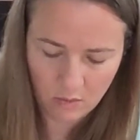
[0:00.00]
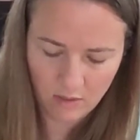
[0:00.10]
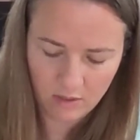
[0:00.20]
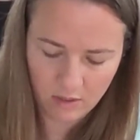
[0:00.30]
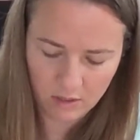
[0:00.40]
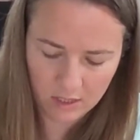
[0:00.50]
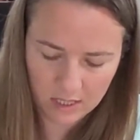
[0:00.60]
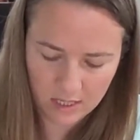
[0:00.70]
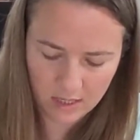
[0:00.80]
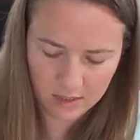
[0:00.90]
with our
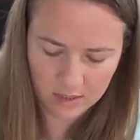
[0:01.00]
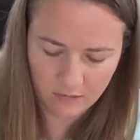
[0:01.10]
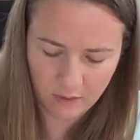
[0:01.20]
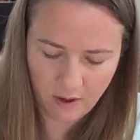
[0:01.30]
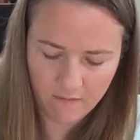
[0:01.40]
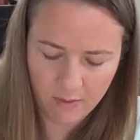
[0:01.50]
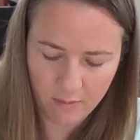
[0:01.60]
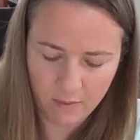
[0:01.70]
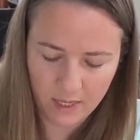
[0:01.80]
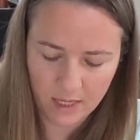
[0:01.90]
cookie cutters. If you have the
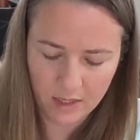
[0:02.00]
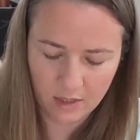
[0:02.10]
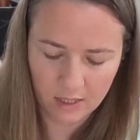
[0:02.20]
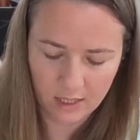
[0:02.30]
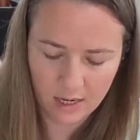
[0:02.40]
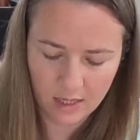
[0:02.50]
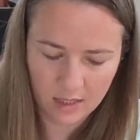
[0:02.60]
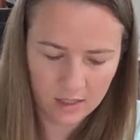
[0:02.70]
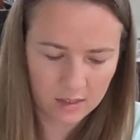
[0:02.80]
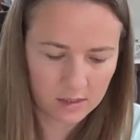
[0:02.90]
big cookie
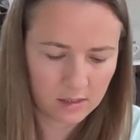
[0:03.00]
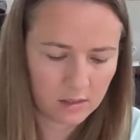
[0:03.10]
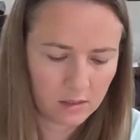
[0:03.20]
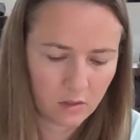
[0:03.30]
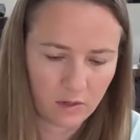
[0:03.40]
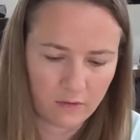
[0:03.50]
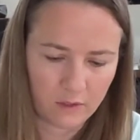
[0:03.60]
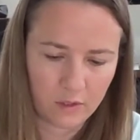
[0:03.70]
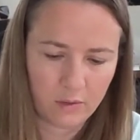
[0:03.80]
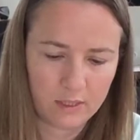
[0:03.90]
cutters, or if
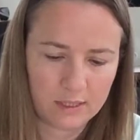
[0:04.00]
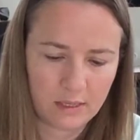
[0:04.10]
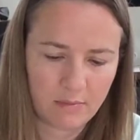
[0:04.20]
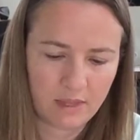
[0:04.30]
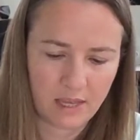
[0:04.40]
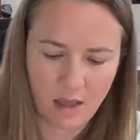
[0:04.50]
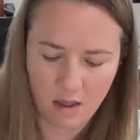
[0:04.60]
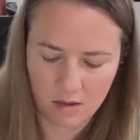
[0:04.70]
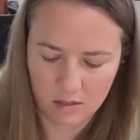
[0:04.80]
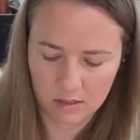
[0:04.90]
you're doing something
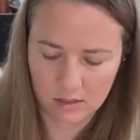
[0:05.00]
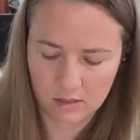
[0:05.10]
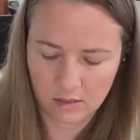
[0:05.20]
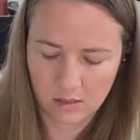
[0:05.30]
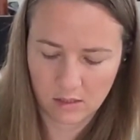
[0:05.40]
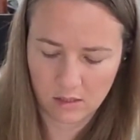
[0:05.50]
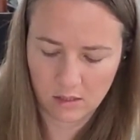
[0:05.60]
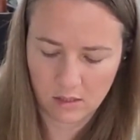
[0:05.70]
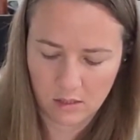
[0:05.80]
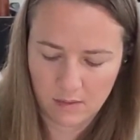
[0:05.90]
else,
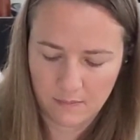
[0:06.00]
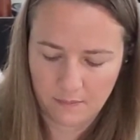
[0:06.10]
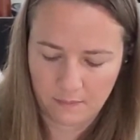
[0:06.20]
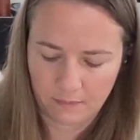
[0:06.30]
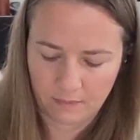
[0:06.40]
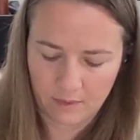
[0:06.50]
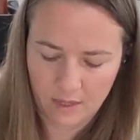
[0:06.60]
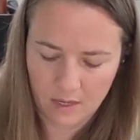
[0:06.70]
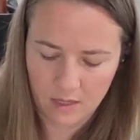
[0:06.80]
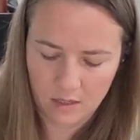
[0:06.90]

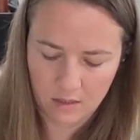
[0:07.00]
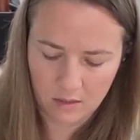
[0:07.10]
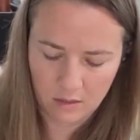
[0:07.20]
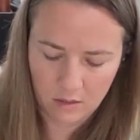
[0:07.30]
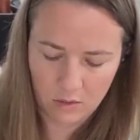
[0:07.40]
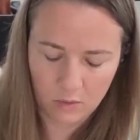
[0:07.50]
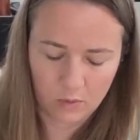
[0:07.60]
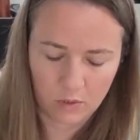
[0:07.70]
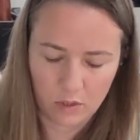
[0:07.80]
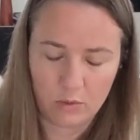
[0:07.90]
then you
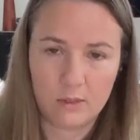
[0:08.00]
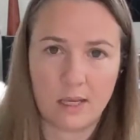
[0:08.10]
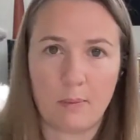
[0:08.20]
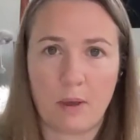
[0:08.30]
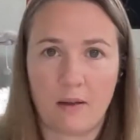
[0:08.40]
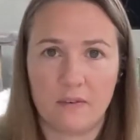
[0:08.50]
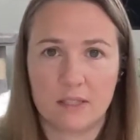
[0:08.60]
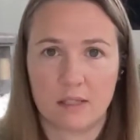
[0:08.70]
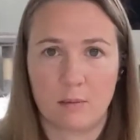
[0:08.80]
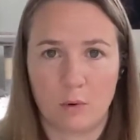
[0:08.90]
will use up
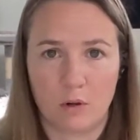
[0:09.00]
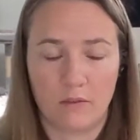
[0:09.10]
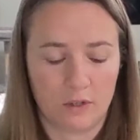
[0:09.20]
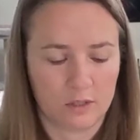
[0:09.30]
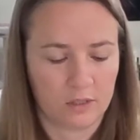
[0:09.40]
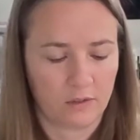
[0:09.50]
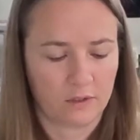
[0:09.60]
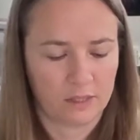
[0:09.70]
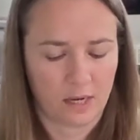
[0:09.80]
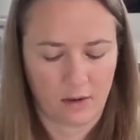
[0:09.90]
obviously more of your
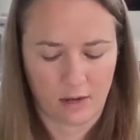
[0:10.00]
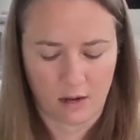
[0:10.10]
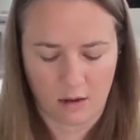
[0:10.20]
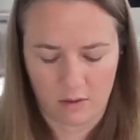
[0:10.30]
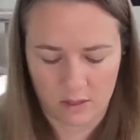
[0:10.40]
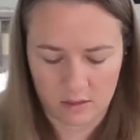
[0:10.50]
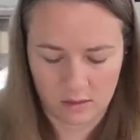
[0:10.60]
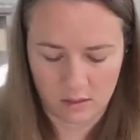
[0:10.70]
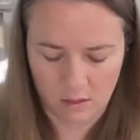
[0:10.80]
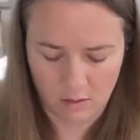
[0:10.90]
surface area on this
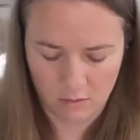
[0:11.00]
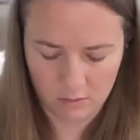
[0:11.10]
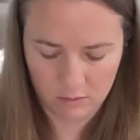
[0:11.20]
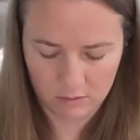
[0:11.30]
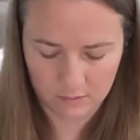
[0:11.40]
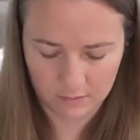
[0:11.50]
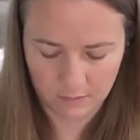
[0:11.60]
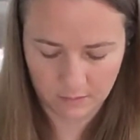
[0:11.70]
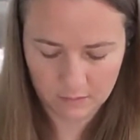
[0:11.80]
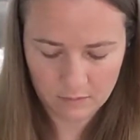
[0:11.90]
dough.
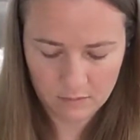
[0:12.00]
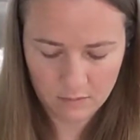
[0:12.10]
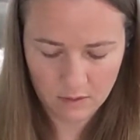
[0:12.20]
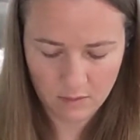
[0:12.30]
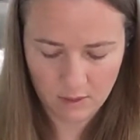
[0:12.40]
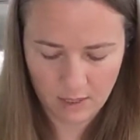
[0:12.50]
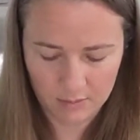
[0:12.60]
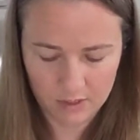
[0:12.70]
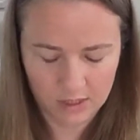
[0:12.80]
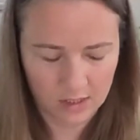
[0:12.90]

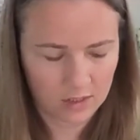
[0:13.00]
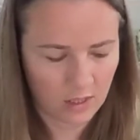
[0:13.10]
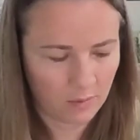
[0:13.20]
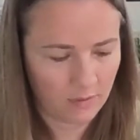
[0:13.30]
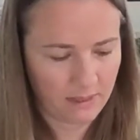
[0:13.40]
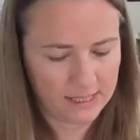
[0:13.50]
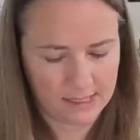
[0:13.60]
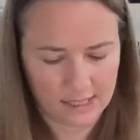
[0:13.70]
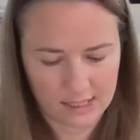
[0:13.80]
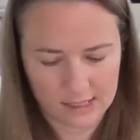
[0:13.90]
I'm just gonna start with my
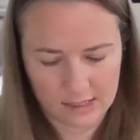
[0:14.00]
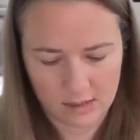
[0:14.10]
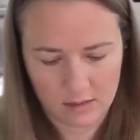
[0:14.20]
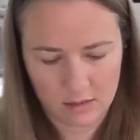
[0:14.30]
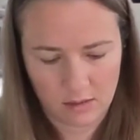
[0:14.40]
6.